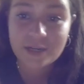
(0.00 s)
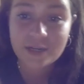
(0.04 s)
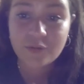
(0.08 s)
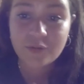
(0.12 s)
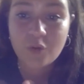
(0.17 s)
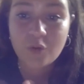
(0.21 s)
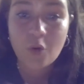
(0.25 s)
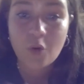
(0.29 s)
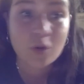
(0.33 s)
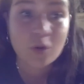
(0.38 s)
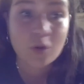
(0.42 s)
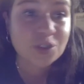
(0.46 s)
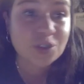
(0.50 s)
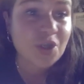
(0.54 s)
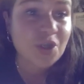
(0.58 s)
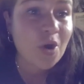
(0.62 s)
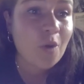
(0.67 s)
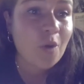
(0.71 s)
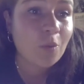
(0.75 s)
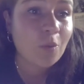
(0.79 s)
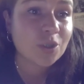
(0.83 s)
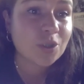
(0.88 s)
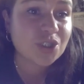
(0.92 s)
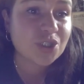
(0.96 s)
And of course,
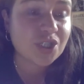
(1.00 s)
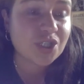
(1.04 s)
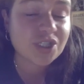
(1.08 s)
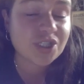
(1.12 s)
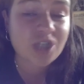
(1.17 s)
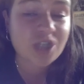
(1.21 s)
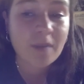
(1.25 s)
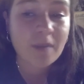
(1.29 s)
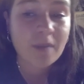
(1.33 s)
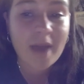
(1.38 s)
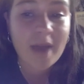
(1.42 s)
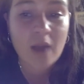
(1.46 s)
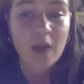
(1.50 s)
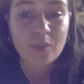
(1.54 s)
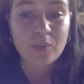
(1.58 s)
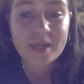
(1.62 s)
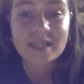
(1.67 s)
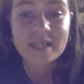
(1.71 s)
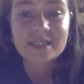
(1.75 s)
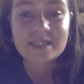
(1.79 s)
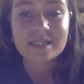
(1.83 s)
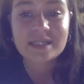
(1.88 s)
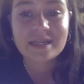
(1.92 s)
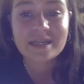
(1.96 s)
what's just come out
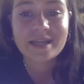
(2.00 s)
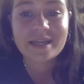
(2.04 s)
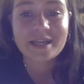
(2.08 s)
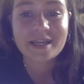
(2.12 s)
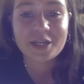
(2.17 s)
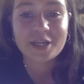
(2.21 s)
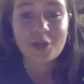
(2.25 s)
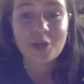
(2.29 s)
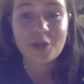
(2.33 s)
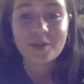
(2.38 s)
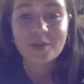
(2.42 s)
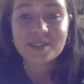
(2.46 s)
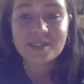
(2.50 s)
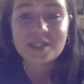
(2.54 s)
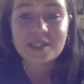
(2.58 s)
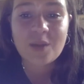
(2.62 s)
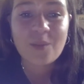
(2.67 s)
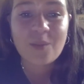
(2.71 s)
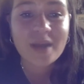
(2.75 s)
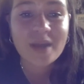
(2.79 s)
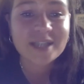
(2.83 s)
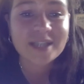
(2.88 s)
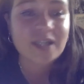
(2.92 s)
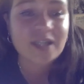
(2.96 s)
recently, in
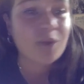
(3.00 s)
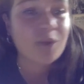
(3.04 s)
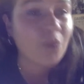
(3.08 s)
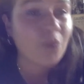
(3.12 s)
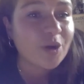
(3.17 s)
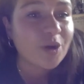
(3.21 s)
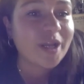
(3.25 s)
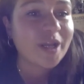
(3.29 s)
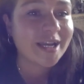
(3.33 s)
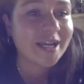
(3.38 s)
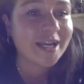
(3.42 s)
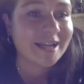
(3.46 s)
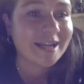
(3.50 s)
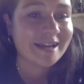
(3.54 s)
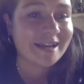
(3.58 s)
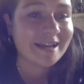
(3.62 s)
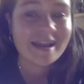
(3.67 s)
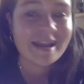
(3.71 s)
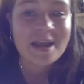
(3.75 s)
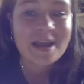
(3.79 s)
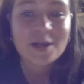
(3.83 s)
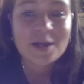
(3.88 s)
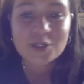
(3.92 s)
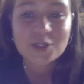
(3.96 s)
some ways,
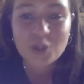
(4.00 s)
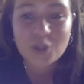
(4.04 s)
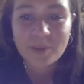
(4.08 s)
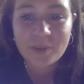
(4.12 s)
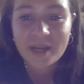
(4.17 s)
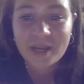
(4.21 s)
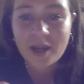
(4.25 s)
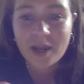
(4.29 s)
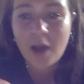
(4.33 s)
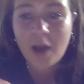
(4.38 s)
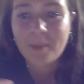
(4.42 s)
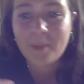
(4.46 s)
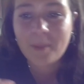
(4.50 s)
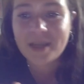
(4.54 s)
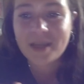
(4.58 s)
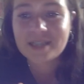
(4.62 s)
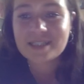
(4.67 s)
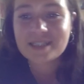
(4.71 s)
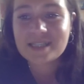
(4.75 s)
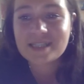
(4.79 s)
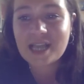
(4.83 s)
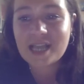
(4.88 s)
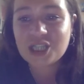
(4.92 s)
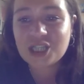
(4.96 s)
ironically, Dominic
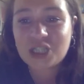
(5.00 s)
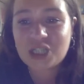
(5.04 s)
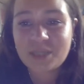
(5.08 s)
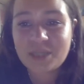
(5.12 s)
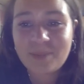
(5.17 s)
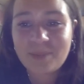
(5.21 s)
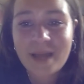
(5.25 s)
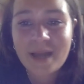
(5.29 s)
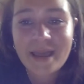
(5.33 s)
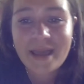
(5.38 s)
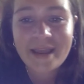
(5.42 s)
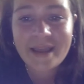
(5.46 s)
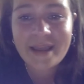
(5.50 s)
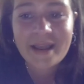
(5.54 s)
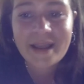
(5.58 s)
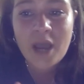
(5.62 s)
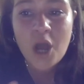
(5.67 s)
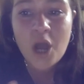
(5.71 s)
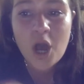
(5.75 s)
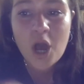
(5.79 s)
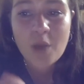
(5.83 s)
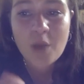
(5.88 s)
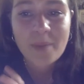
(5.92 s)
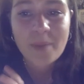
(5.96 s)
Cummings is actually playing
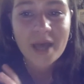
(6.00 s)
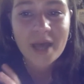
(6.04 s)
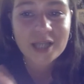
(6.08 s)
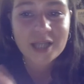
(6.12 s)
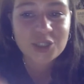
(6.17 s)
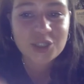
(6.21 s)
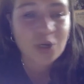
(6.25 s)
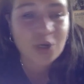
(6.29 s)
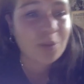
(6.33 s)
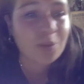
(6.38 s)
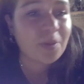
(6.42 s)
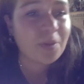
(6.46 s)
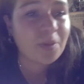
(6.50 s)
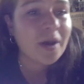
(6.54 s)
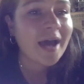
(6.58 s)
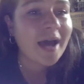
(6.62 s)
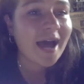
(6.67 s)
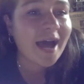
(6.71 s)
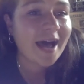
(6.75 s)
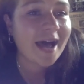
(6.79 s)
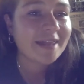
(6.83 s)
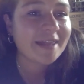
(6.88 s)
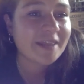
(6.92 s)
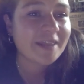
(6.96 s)
a better job
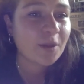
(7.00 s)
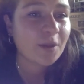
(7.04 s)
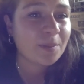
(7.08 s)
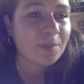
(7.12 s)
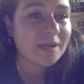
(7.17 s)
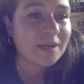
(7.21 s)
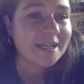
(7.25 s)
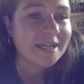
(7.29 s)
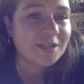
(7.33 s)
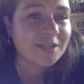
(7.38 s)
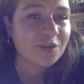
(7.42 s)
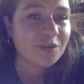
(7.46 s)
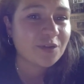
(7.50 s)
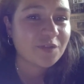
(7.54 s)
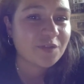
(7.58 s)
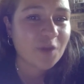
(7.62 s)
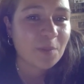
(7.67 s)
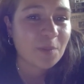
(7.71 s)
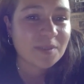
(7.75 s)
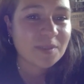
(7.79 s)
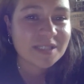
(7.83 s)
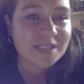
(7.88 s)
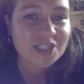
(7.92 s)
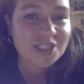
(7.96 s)
at the leader of the
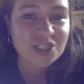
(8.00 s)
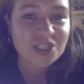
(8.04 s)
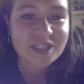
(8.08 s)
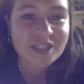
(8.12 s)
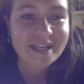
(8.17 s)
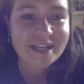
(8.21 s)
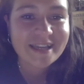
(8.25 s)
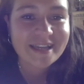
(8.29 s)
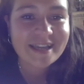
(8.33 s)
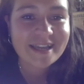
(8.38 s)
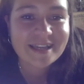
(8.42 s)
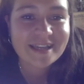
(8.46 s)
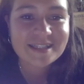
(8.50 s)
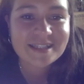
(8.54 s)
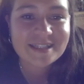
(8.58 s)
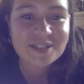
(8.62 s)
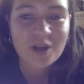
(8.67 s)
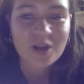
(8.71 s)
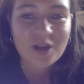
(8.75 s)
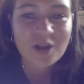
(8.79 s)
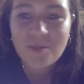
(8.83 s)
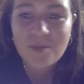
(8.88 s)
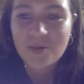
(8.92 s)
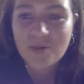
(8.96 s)
opposition than Keir
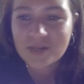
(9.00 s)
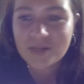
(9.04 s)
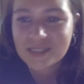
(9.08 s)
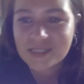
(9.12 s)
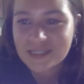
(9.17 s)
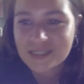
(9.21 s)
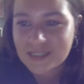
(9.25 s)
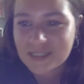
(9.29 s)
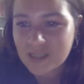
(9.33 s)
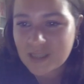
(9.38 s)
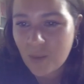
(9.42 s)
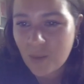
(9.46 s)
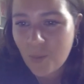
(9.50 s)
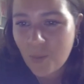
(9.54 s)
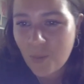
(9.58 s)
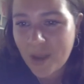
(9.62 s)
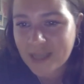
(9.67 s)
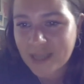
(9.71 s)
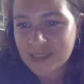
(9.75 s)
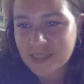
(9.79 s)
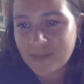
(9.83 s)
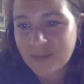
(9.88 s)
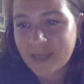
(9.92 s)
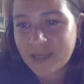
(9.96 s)
Starmer is in some
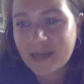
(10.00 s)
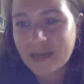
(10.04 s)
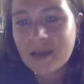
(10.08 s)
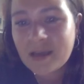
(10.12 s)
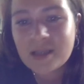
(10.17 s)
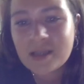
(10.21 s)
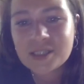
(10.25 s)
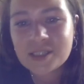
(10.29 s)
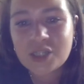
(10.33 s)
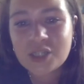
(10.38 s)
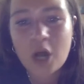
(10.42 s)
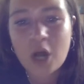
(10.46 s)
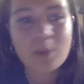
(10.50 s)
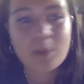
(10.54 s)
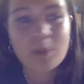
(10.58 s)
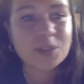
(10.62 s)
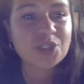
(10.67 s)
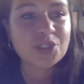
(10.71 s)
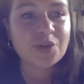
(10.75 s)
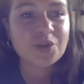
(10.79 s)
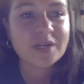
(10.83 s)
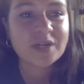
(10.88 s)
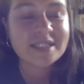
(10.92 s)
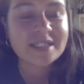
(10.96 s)
ways.
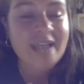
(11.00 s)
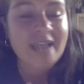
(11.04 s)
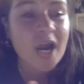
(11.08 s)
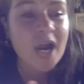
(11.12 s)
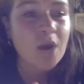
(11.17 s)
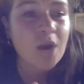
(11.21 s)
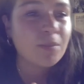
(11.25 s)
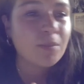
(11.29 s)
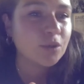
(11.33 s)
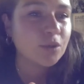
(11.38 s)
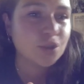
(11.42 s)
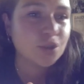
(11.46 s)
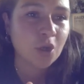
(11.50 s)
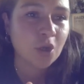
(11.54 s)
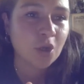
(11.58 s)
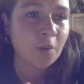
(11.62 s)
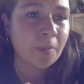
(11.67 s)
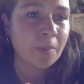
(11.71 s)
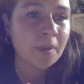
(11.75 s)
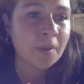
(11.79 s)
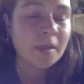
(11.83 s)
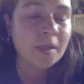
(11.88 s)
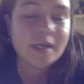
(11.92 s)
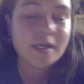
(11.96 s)
Starmer's doing a terrible
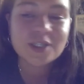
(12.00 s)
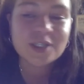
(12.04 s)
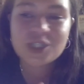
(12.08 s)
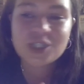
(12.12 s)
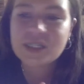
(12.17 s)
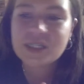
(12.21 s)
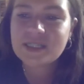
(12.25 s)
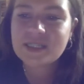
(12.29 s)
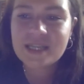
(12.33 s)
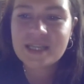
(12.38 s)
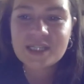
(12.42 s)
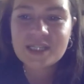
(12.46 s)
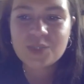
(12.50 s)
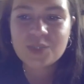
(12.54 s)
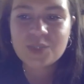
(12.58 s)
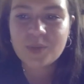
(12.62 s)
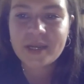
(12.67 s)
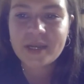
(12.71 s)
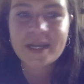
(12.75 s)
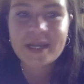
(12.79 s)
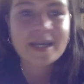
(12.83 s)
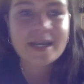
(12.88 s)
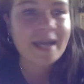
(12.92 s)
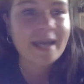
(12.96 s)
job. Just this
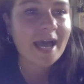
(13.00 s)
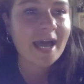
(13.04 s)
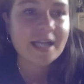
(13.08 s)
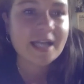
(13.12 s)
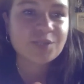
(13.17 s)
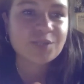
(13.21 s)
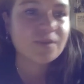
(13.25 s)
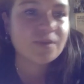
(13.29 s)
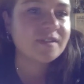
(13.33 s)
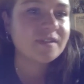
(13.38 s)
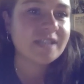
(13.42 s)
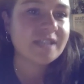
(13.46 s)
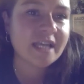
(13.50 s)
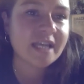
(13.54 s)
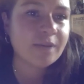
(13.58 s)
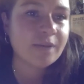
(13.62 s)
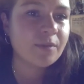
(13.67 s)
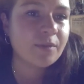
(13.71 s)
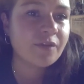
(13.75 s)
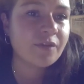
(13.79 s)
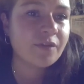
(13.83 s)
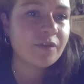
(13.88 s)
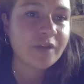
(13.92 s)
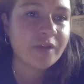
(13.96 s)
week, as we've
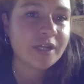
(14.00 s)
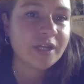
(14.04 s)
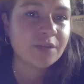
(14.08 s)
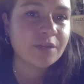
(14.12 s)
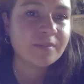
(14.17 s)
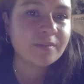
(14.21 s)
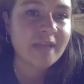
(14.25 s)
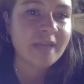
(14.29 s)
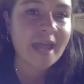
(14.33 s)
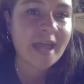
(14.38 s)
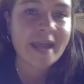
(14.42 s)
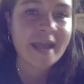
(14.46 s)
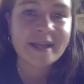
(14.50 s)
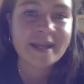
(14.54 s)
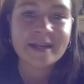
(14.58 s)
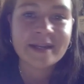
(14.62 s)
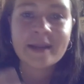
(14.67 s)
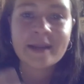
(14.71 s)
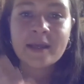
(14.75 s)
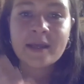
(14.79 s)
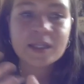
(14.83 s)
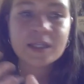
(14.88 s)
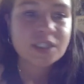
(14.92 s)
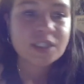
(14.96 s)
seen with Freedom Day
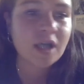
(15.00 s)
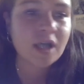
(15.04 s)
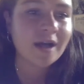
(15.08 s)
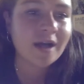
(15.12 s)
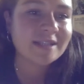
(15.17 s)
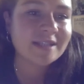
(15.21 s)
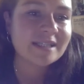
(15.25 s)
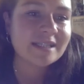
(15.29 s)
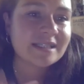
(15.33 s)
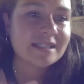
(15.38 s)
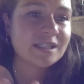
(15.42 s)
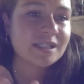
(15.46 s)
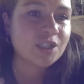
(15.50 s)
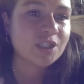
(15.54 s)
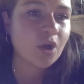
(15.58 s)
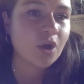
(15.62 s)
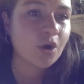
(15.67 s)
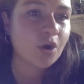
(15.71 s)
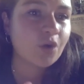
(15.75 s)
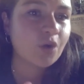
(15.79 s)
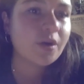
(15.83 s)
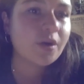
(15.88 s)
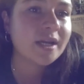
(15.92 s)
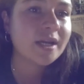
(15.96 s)
and scientists and so
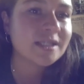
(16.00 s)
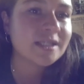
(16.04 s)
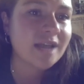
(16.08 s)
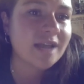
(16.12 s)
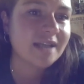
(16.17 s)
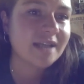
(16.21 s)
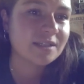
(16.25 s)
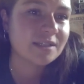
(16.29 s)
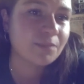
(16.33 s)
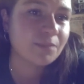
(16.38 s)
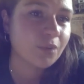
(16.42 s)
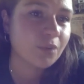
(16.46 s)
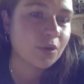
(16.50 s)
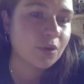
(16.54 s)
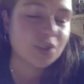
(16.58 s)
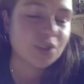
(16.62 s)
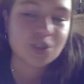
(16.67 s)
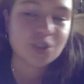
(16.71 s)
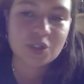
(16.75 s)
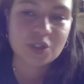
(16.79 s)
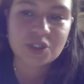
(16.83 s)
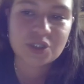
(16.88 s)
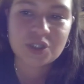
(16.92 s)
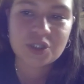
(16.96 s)
on criticising
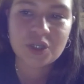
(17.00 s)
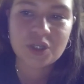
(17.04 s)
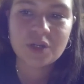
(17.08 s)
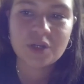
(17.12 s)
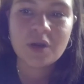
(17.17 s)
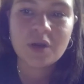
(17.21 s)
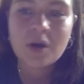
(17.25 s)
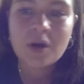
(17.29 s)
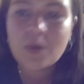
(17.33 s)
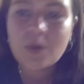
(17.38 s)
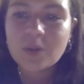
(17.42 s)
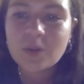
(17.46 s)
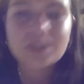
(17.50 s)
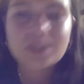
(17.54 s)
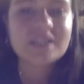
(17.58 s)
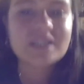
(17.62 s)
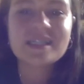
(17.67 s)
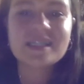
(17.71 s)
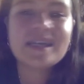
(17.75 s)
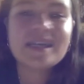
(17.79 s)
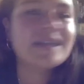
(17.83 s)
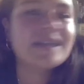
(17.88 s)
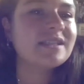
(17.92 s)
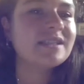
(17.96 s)
Boris Johnson, what
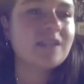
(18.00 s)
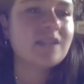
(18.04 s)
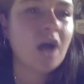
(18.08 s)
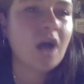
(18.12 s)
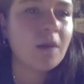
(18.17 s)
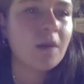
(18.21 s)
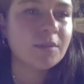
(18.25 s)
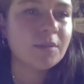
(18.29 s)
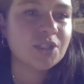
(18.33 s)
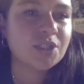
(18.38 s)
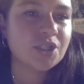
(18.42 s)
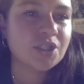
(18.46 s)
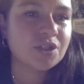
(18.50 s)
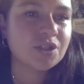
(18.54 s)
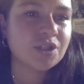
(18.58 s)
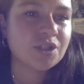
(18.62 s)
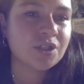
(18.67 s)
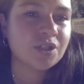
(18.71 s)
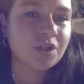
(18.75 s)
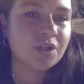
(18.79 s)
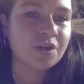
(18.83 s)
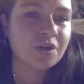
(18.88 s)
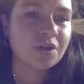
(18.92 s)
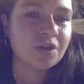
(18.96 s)
does Keir Starmer choose
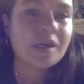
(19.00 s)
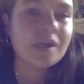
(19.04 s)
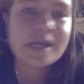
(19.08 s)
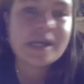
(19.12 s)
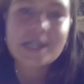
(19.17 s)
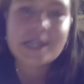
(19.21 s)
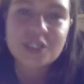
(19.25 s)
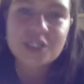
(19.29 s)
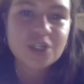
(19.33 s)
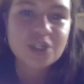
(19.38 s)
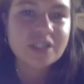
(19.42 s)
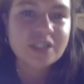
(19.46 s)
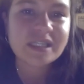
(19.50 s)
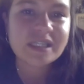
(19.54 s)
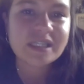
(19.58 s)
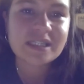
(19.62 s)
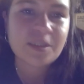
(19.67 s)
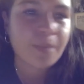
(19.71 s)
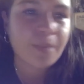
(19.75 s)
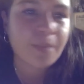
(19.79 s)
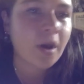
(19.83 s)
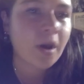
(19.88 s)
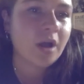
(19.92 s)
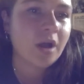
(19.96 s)
to do? He chooses
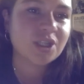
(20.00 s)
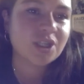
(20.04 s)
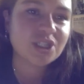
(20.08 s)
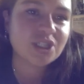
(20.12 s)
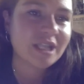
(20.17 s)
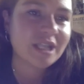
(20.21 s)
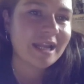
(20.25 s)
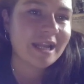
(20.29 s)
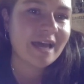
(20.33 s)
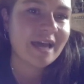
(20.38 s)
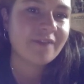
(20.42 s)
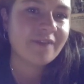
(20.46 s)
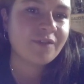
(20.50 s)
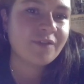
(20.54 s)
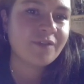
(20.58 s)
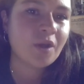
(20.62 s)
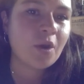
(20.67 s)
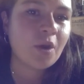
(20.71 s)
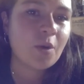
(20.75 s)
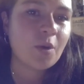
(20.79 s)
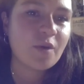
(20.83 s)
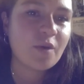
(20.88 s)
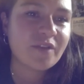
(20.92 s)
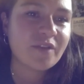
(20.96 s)
to purge the left
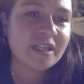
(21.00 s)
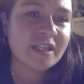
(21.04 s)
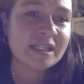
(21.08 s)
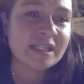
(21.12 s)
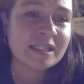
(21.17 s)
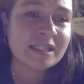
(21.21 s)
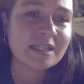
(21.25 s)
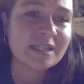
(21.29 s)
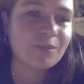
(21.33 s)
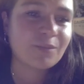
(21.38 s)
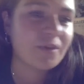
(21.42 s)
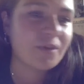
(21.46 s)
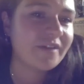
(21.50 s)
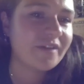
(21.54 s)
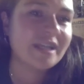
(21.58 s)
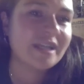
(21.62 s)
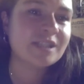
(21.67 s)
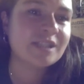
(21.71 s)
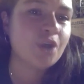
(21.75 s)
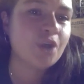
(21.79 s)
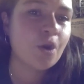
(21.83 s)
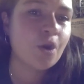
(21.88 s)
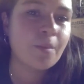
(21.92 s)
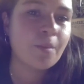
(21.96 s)
within
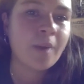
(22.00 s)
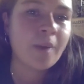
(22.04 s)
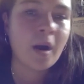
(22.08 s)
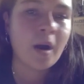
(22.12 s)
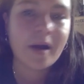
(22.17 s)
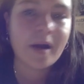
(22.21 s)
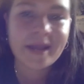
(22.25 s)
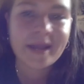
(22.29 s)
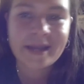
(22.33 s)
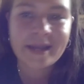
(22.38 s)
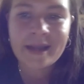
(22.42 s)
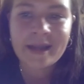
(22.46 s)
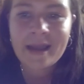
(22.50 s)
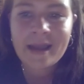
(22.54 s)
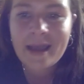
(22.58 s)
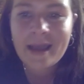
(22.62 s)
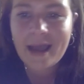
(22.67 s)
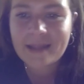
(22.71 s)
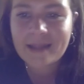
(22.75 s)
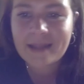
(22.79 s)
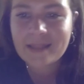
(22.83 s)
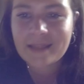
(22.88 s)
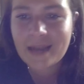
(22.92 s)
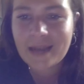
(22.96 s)
his own party
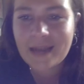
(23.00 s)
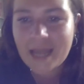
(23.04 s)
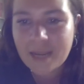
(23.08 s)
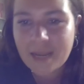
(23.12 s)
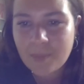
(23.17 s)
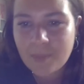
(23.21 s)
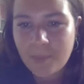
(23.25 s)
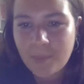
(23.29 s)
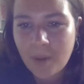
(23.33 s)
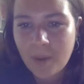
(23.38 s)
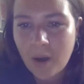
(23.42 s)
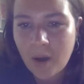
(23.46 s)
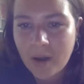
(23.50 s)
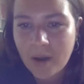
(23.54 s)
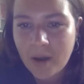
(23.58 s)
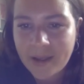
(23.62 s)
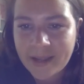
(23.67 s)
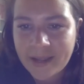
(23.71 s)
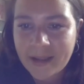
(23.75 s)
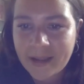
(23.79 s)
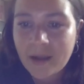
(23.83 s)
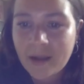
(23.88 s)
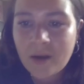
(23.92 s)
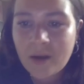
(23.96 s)
and the Labour
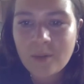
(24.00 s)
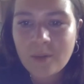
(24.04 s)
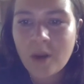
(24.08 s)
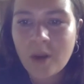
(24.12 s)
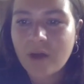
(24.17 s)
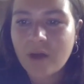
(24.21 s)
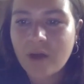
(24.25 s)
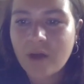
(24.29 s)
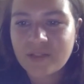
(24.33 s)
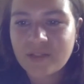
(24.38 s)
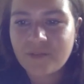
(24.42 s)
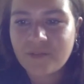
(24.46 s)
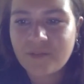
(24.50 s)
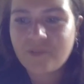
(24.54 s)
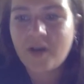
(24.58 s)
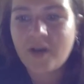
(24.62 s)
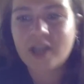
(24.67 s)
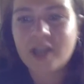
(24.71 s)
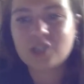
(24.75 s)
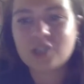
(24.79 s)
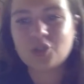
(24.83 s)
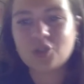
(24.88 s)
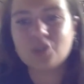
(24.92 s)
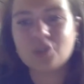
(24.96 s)
Party rather than
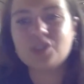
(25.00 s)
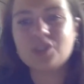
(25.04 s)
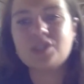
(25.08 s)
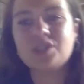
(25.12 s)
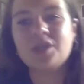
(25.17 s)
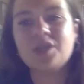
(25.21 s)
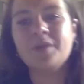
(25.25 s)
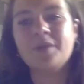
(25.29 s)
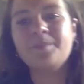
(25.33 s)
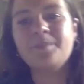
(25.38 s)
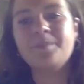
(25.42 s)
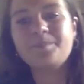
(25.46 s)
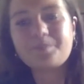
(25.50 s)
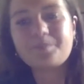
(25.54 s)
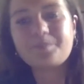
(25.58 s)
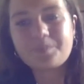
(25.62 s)
fight Johnson.